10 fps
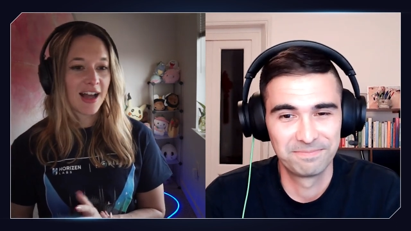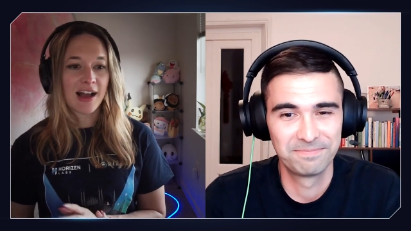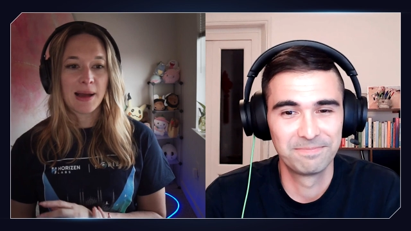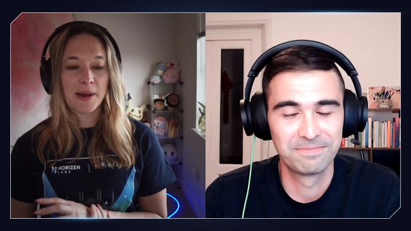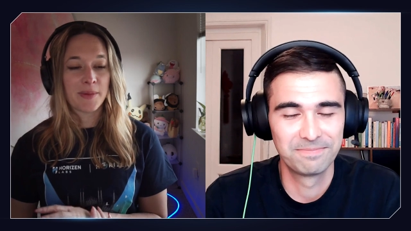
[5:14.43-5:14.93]

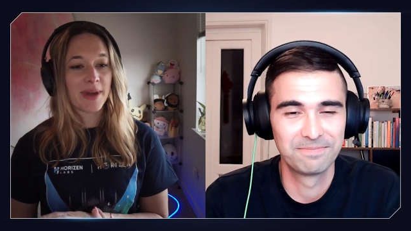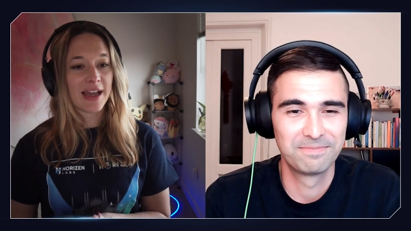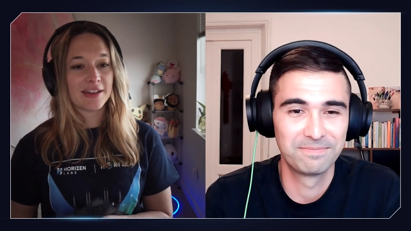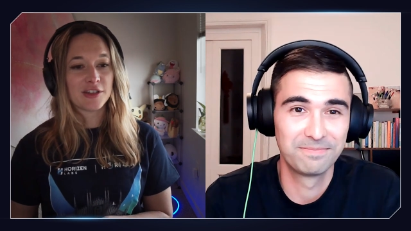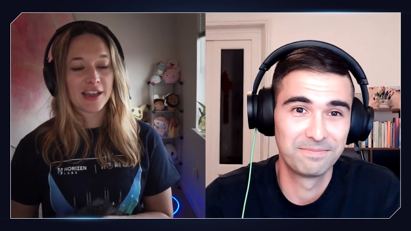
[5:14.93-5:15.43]
Speaker 1: Um,
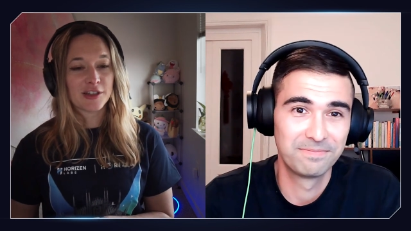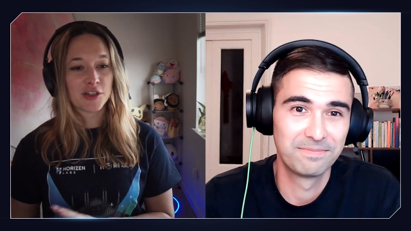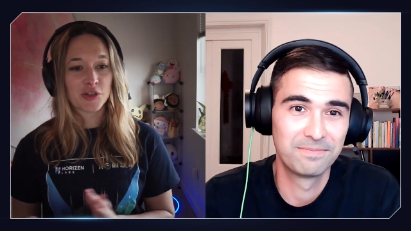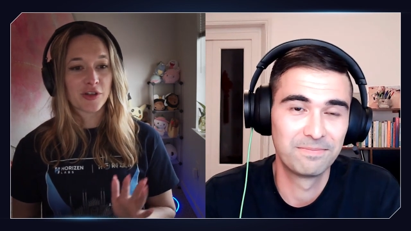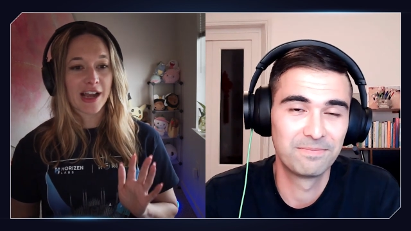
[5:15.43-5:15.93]
and and
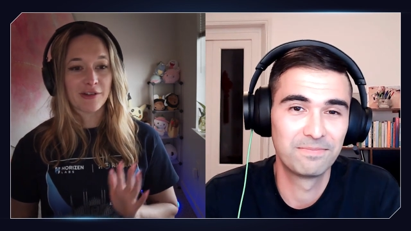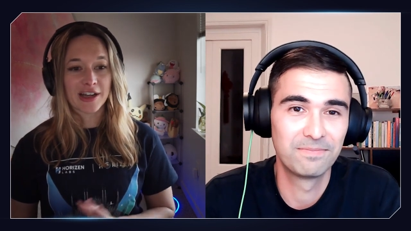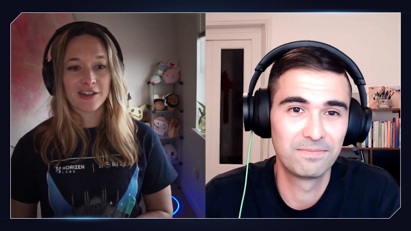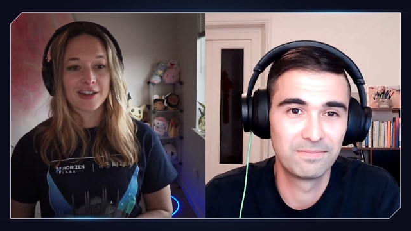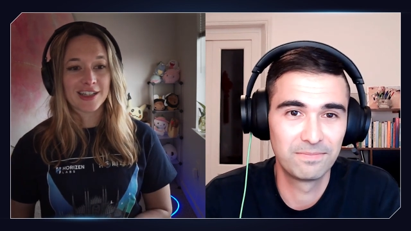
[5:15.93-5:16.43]
your track
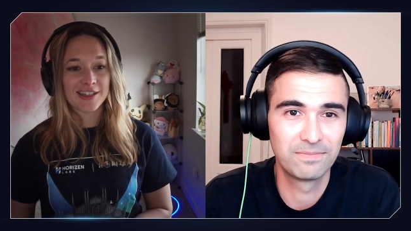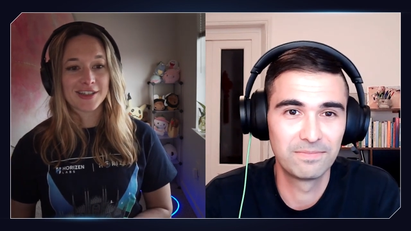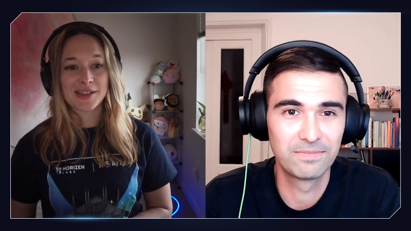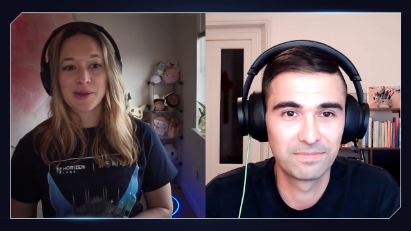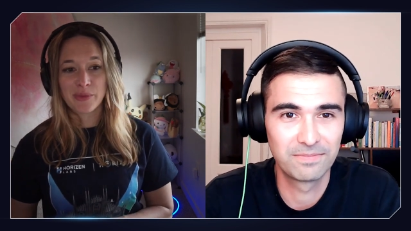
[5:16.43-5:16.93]
record
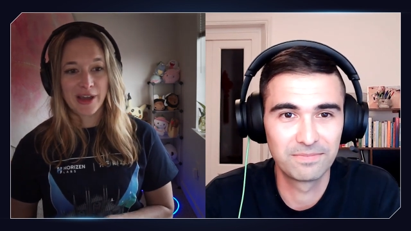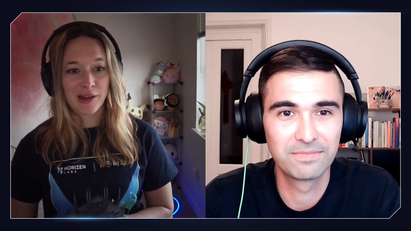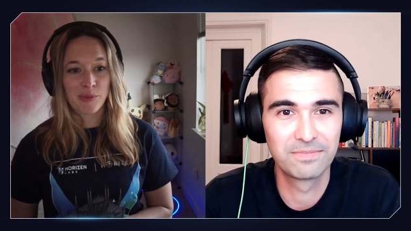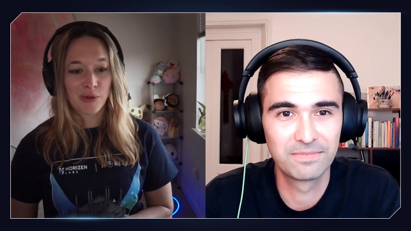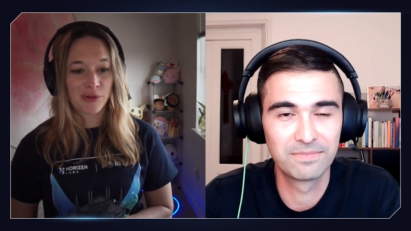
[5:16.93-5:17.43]
is
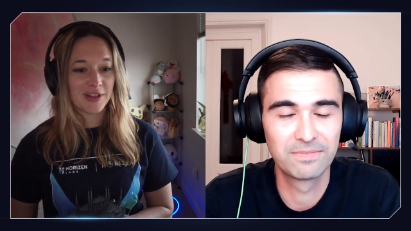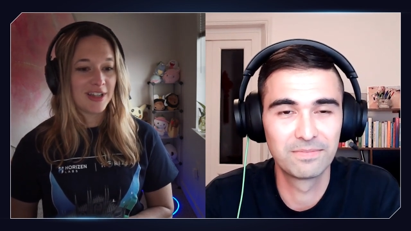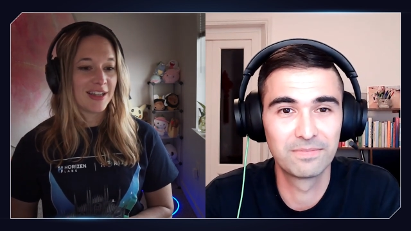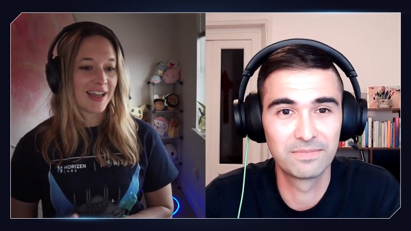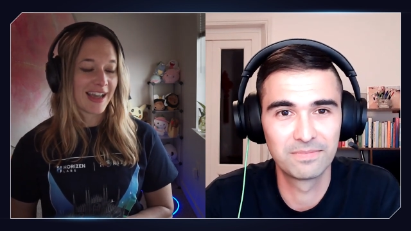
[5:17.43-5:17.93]
impeccable
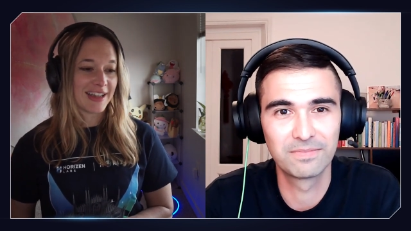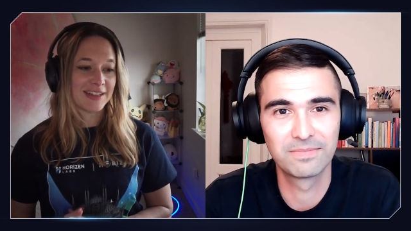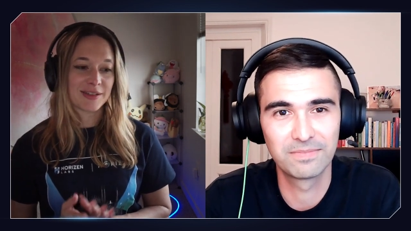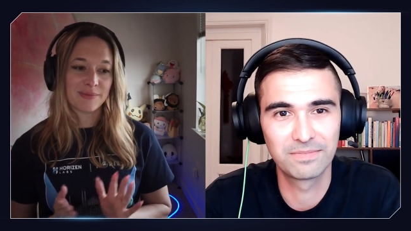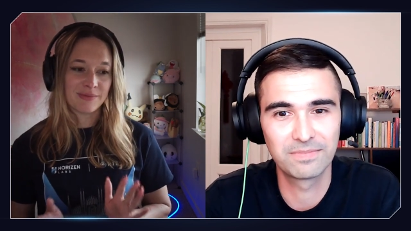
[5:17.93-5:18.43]

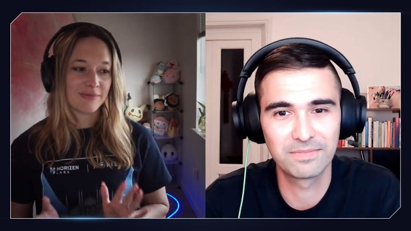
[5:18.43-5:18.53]
and